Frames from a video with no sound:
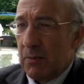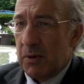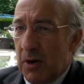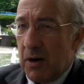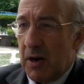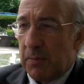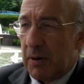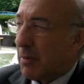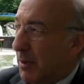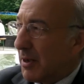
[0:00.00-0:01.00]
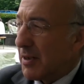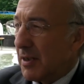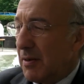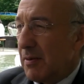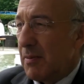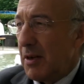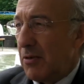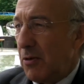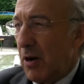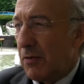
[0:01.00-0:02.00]
with a high probability,
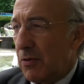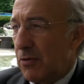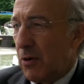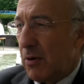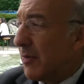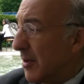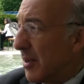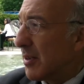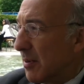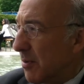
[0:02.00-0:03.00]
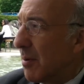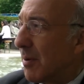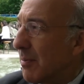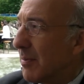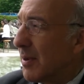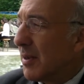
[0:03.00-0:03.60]
means you have to throw everything at the problem.